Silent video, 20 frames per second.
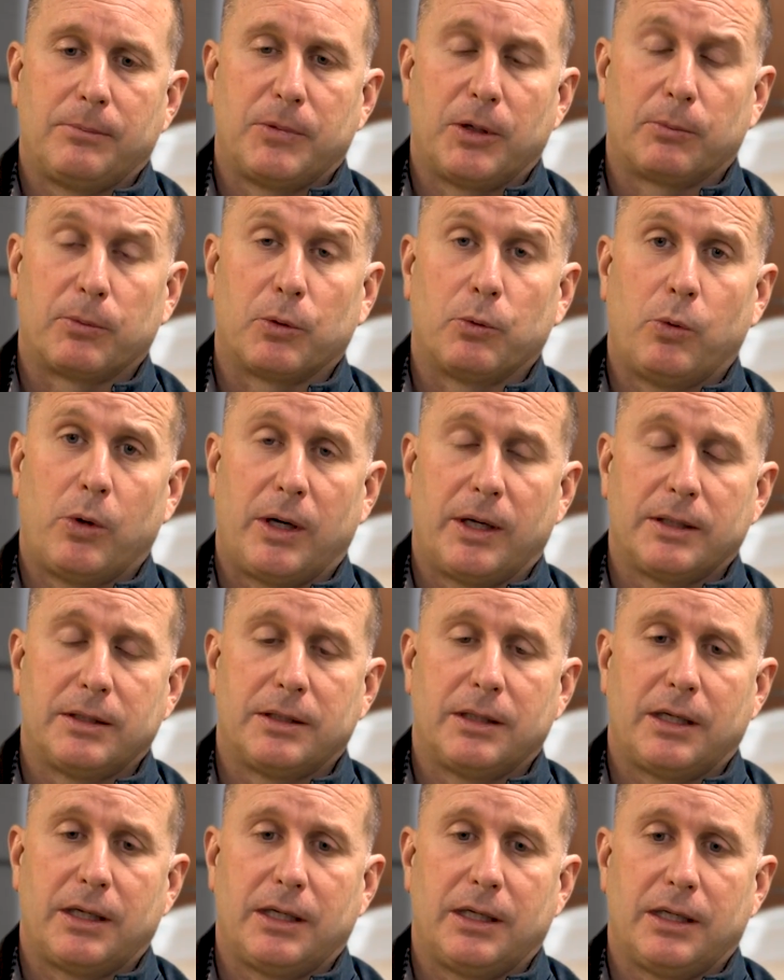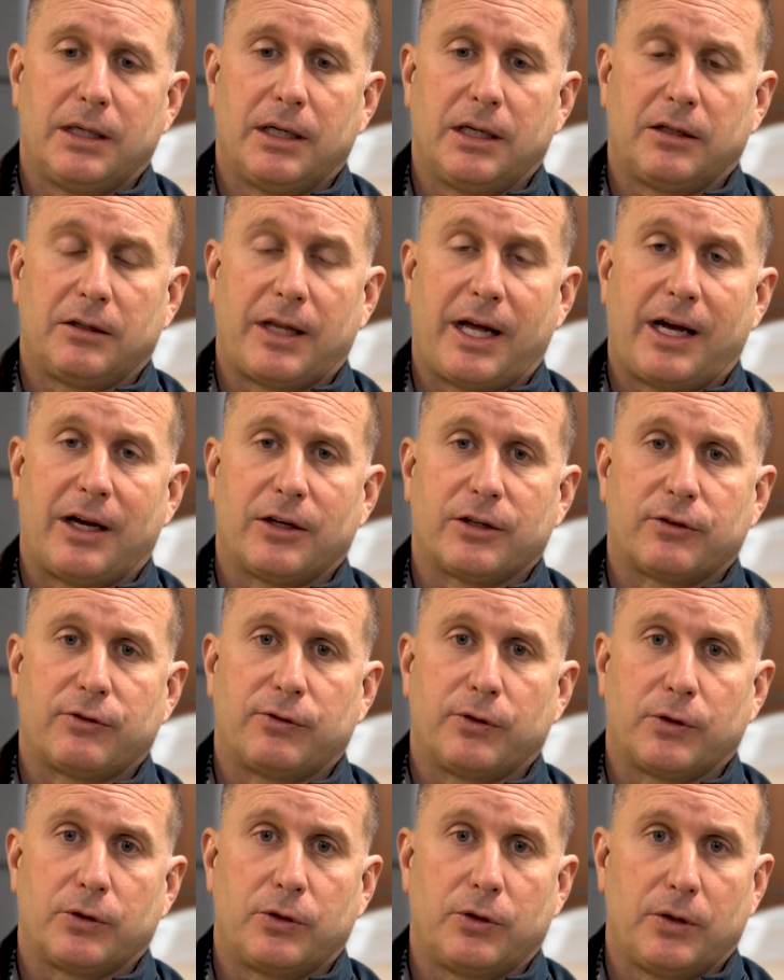Number one, it allows
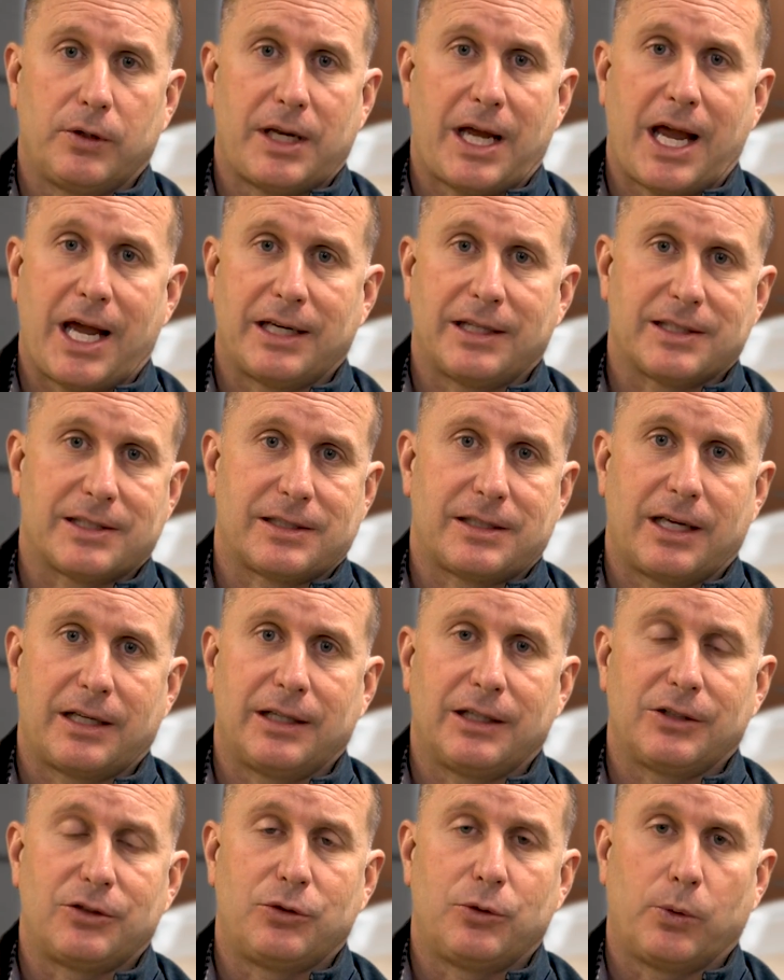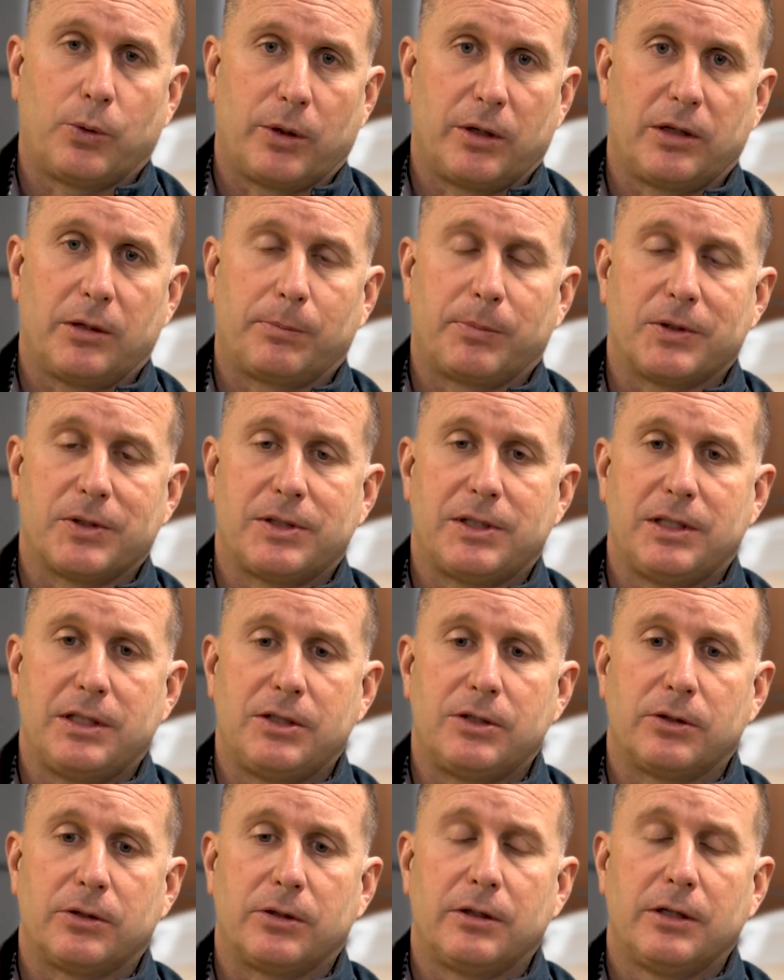for good anesthetic during the
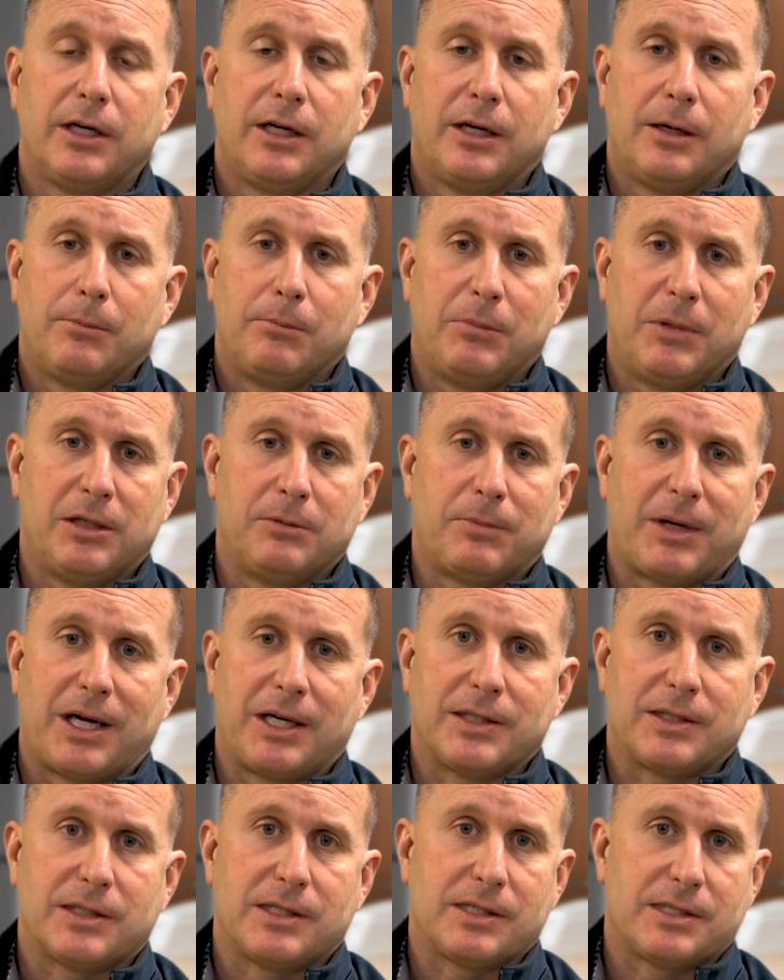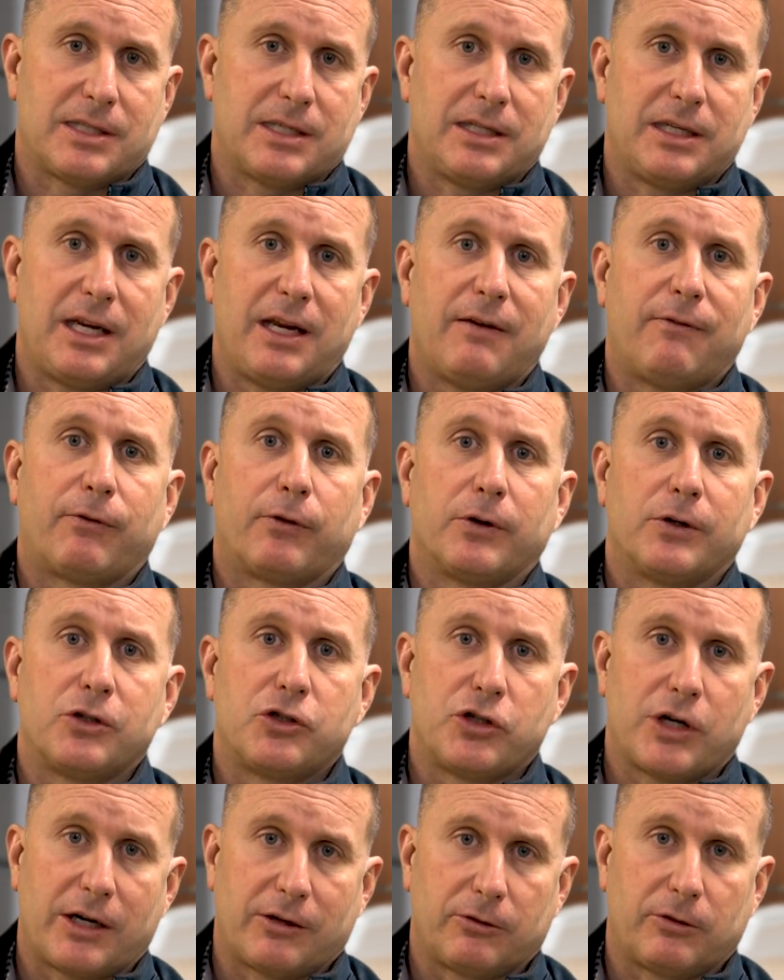procedure, minimizes the need for
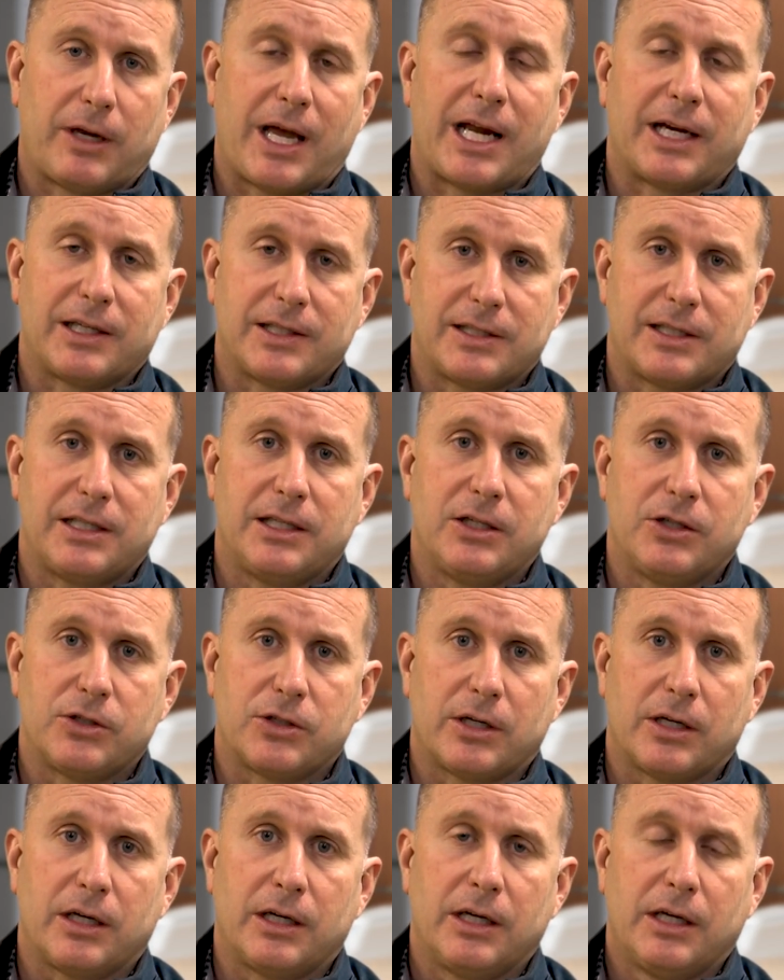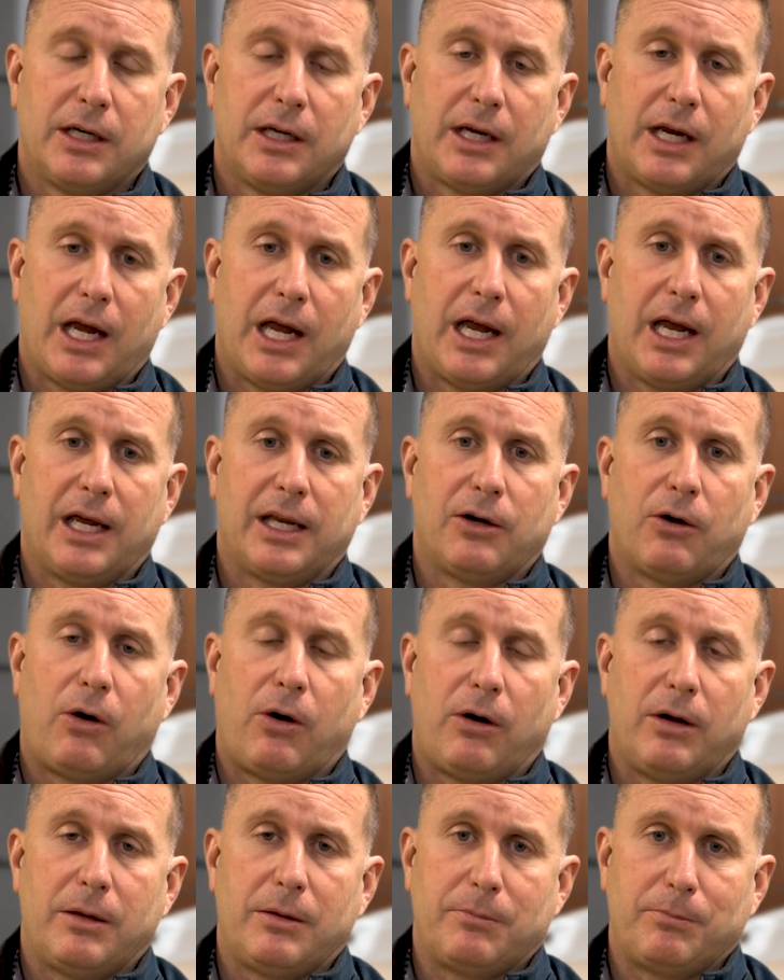general anesthesia, and
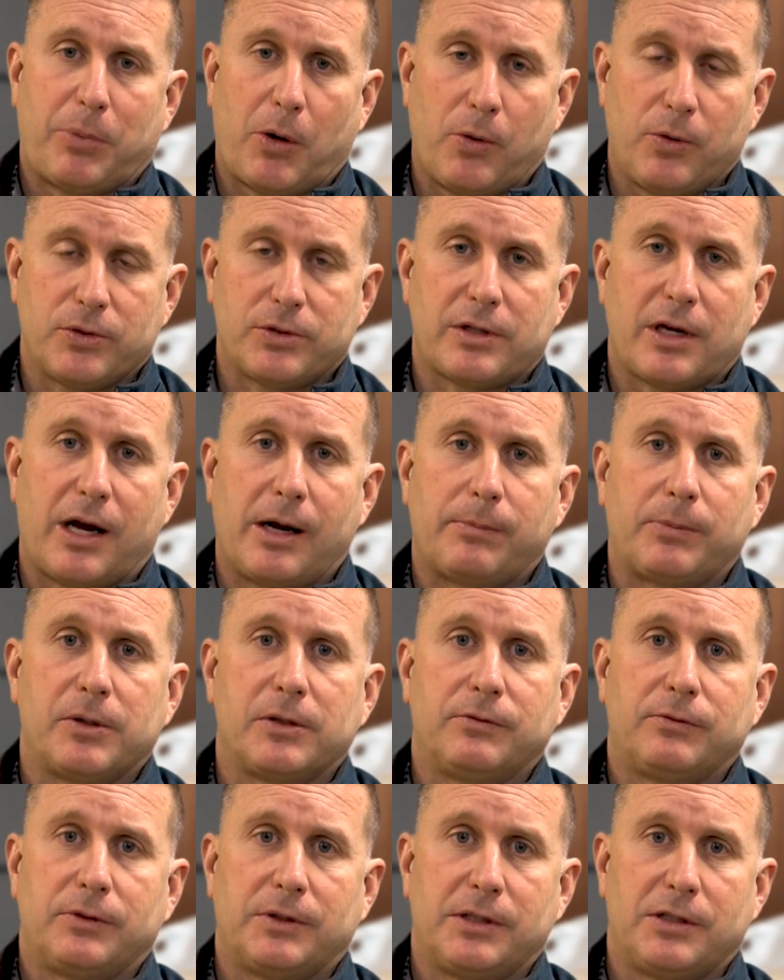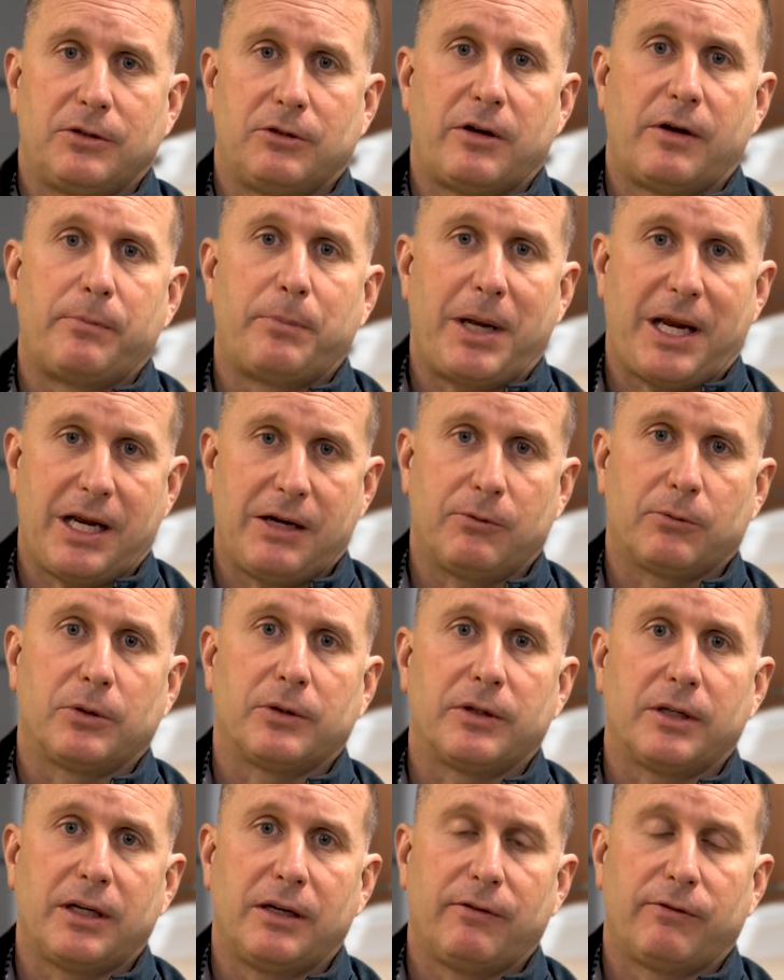post-operatively you'll have pain
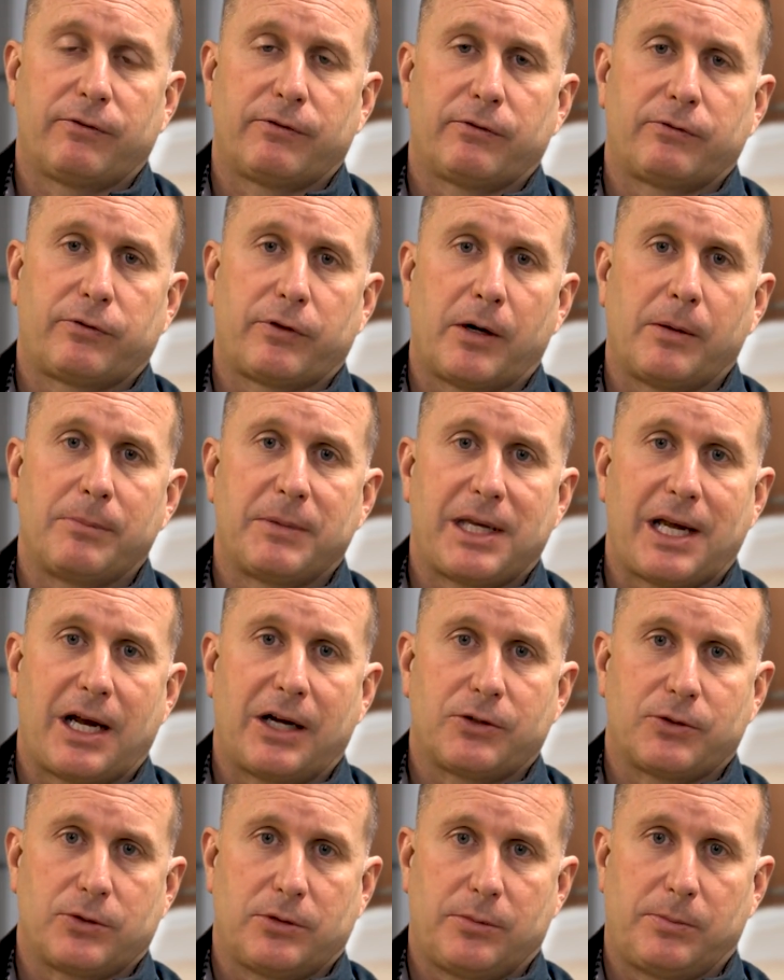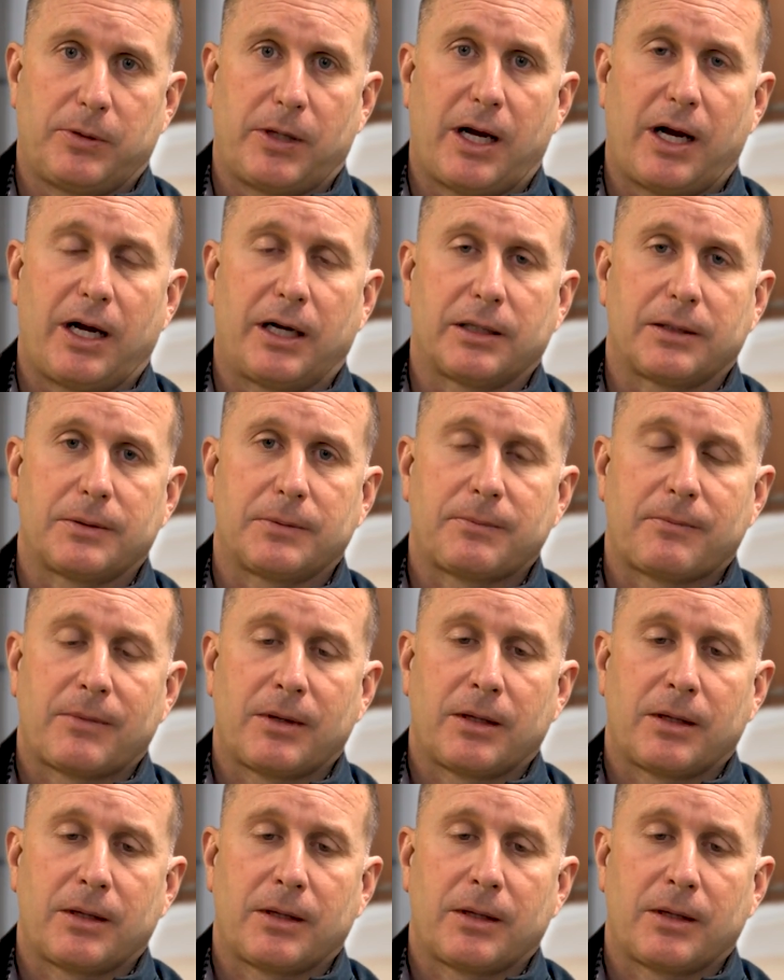relief from the actual block.